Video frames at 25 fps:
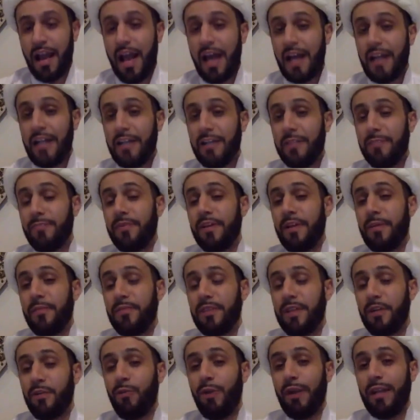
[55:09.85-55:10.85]
Khalid
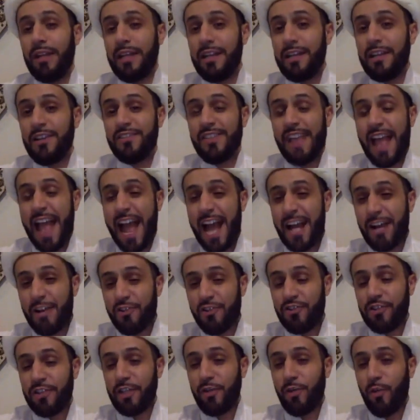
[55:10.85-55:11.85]
ibn al-Walid is
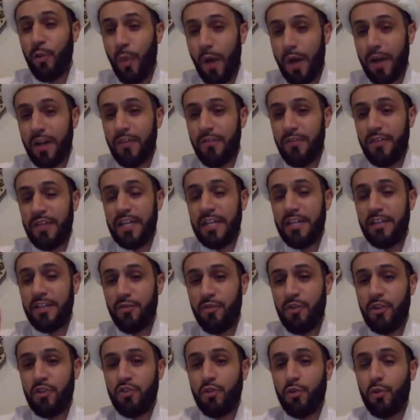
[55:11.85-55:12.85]
actually one of the
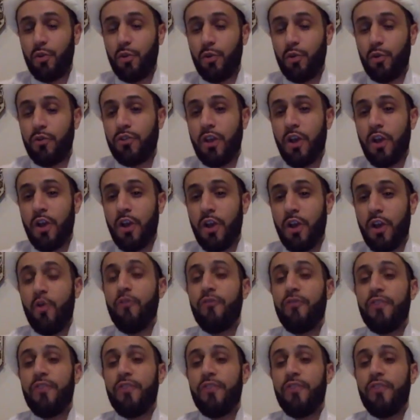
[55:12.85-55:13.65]
individuals